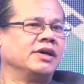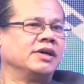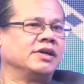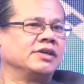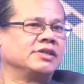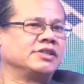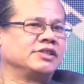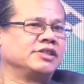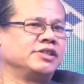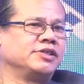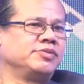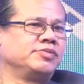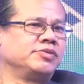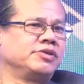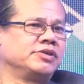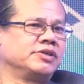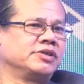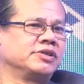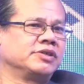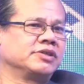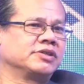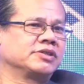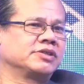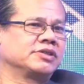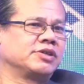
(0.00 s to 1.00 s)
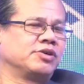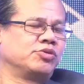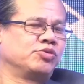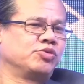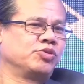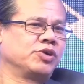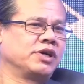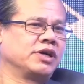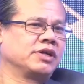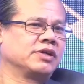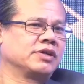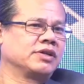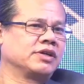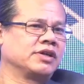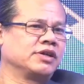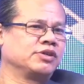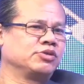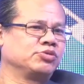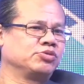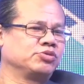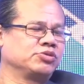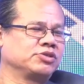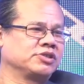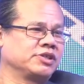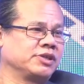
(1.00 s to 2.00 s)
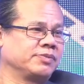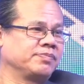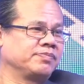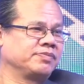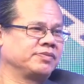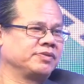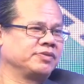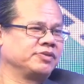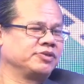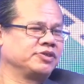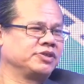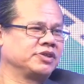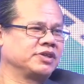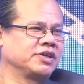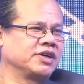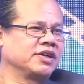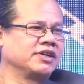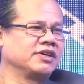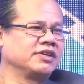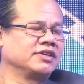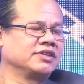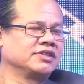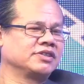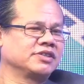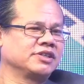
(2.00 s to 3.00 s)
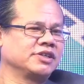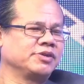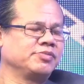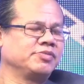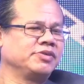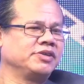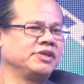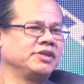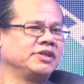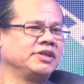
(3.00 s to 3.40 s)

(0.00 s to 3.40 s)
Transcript: Sima Tauge, and I should script was a cutting script.